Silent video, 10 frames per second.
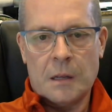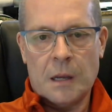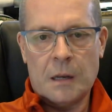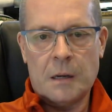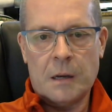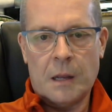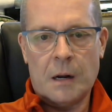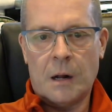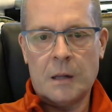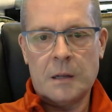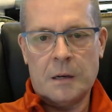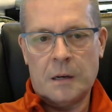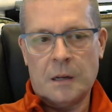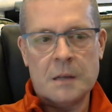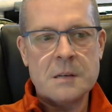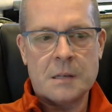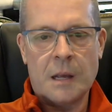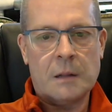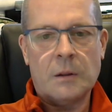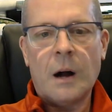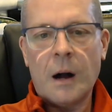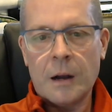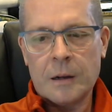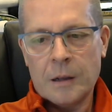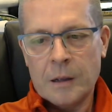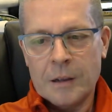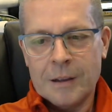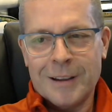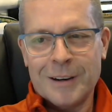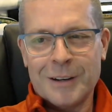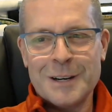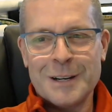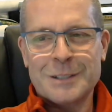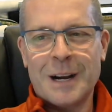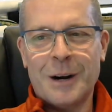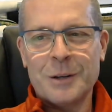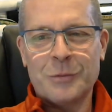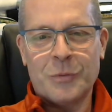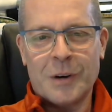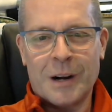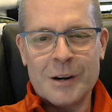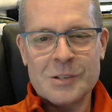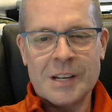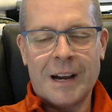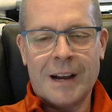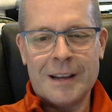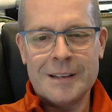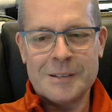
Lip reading: And all it doesn't take long in a town of our size,